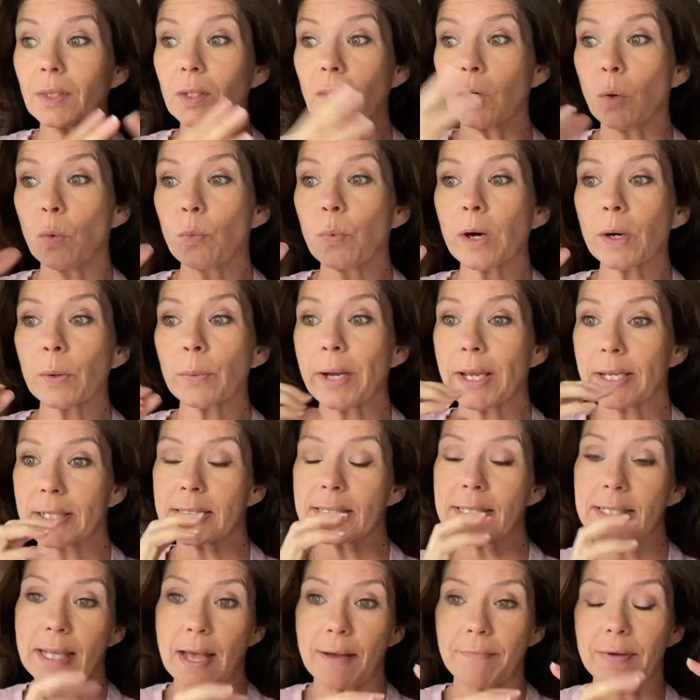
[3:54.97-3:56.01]
where we had
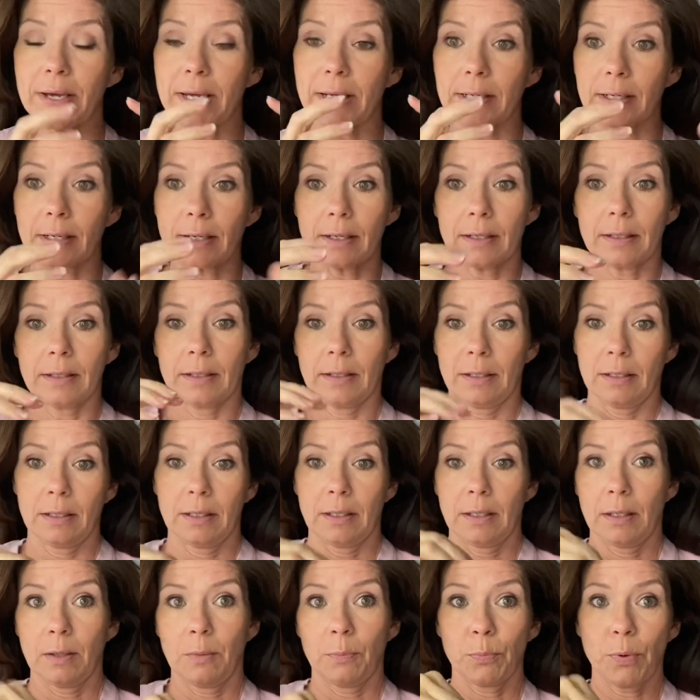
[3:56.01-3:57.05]
7
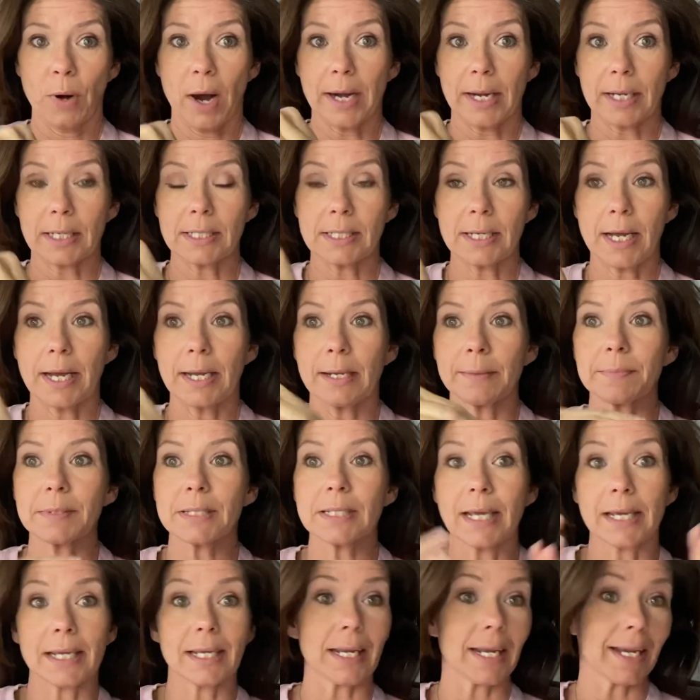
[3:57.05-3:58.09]
product types
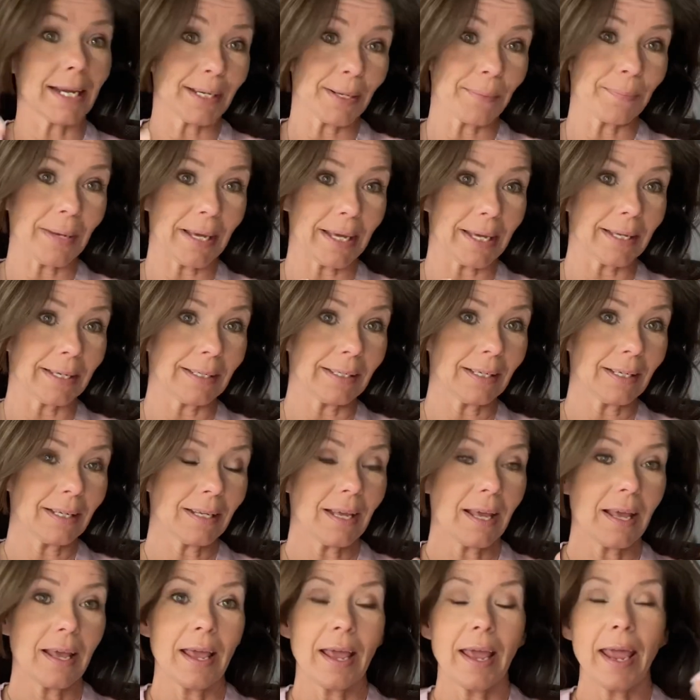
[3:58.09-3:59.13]
like in a bin,
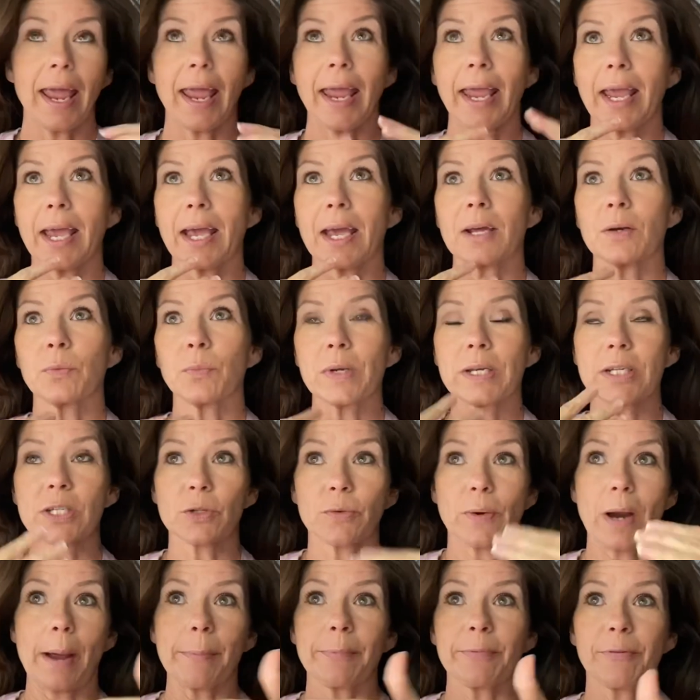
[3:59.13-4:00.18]
and we
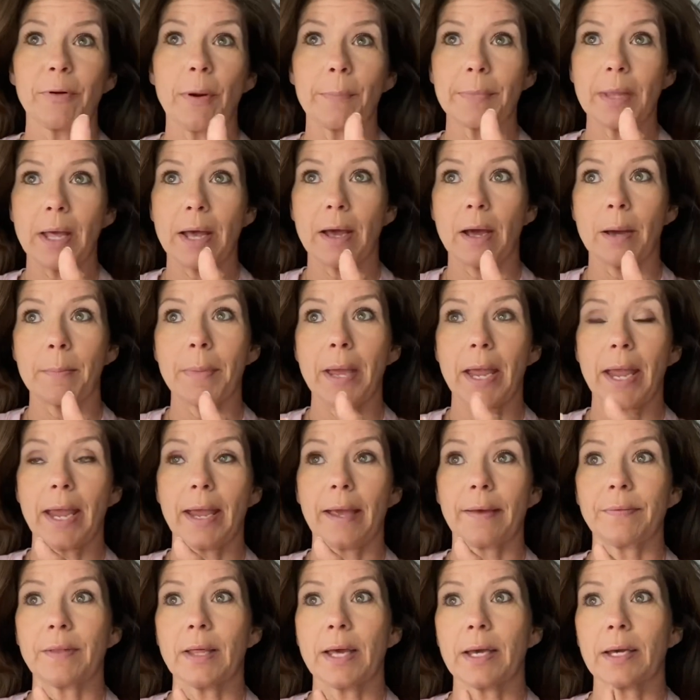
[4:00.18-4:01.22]
scrapped from them.
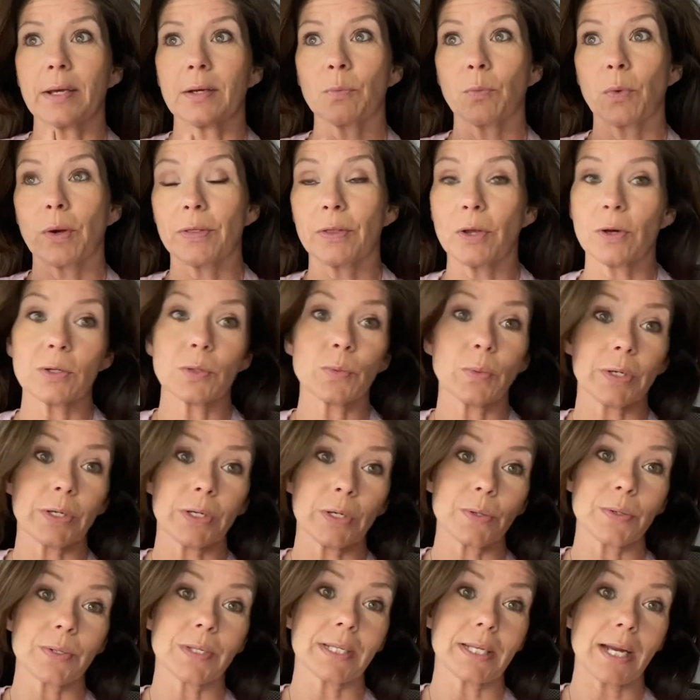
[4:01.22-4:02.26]
And then when those were
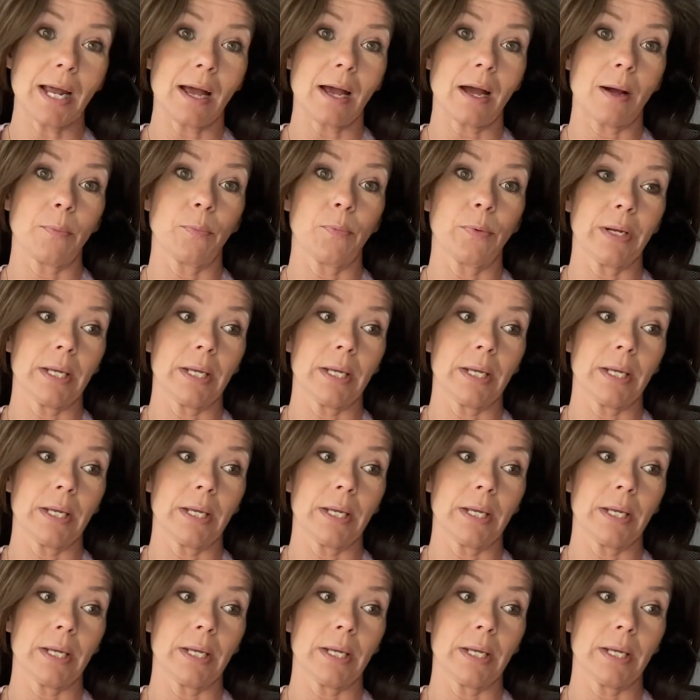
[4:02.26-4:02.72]
used up, we